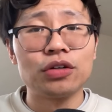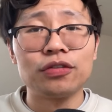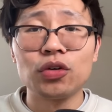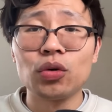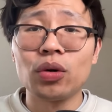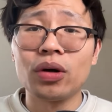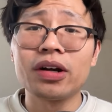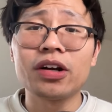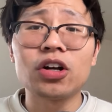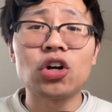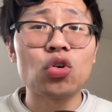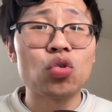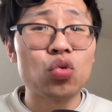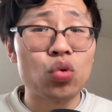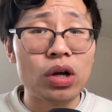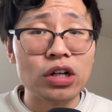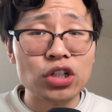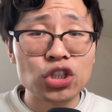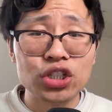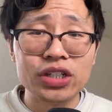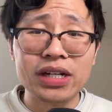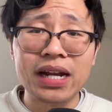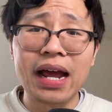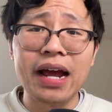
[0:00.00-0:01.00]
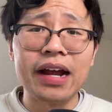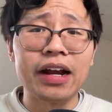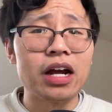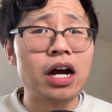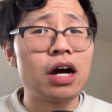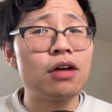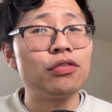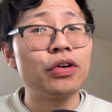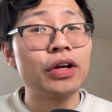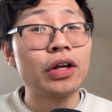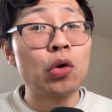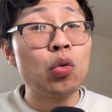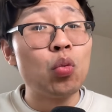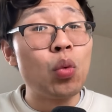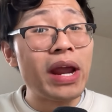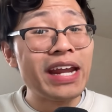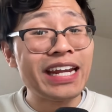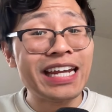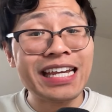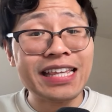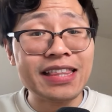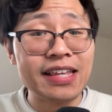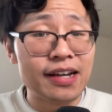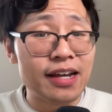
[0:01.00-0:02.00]
if you want to crush it at covering
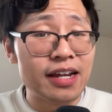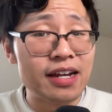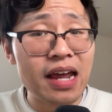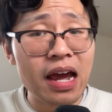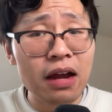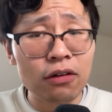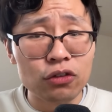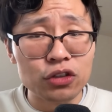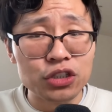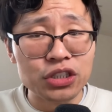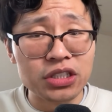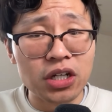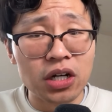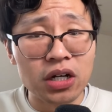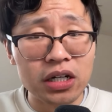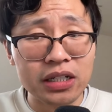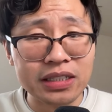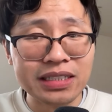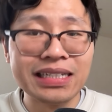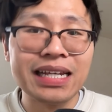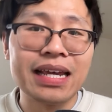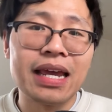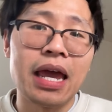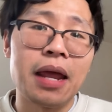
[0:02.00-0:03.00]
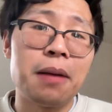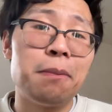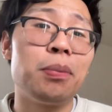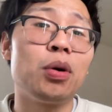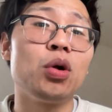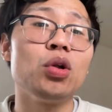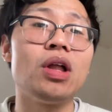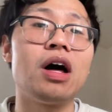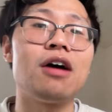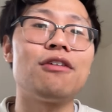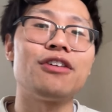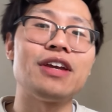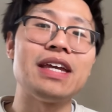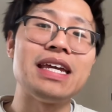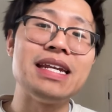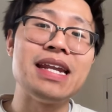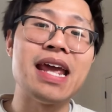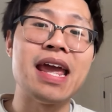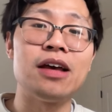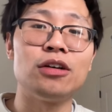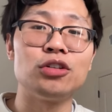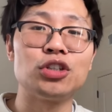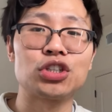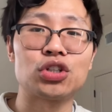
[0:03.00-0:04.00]
Waking the Cadaver songs and pull off
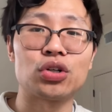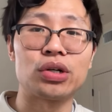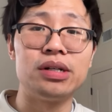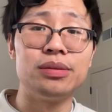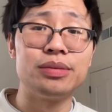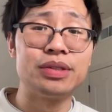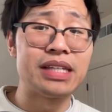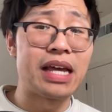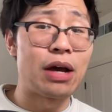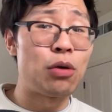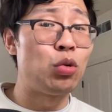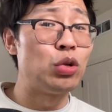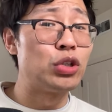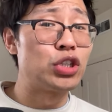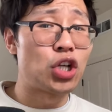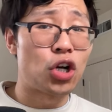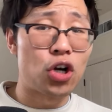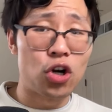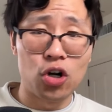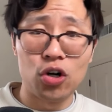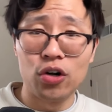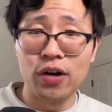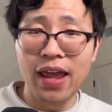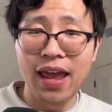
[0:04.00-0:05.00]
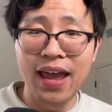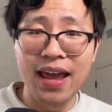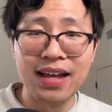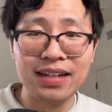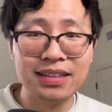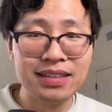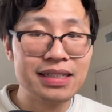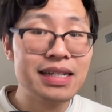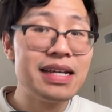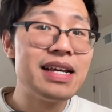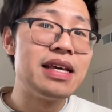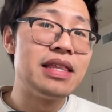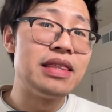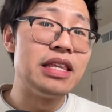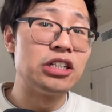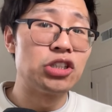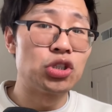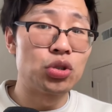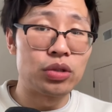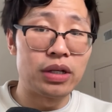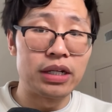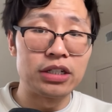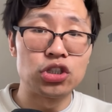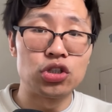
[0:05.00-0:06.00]
inhale screams that will turn heads, this
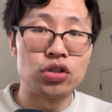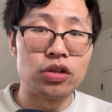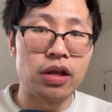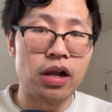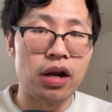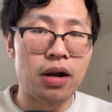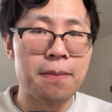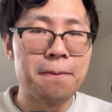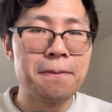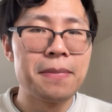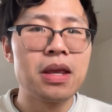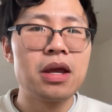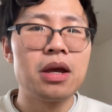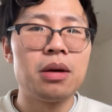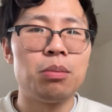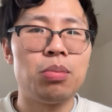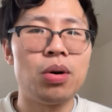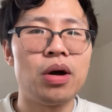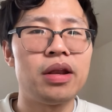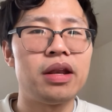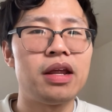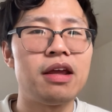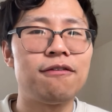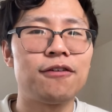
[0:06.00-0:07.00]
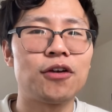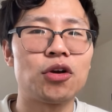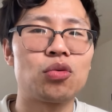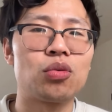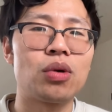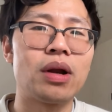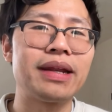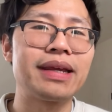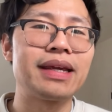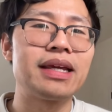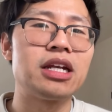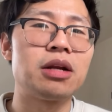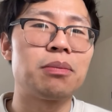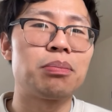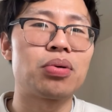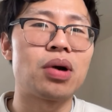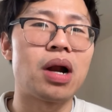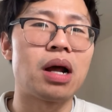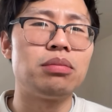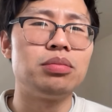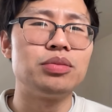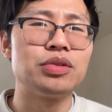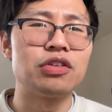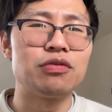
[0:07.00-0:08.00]
will get you there. But if you're running into
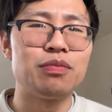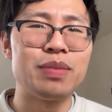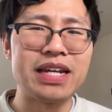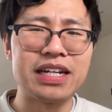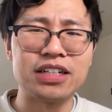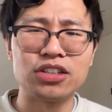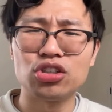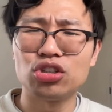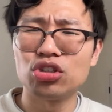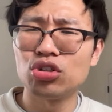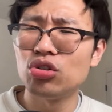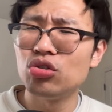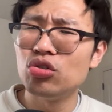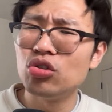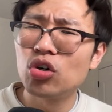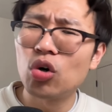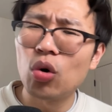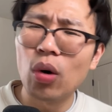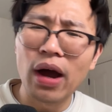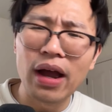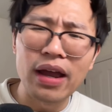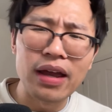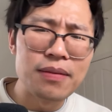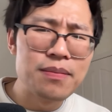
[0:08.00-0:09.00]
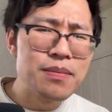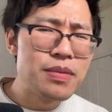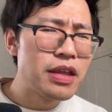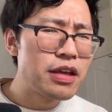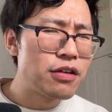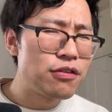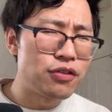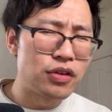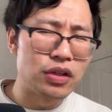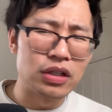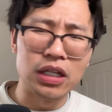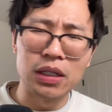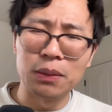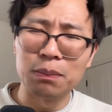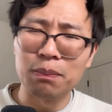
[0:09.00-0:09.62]
problems of being too quiet, feeling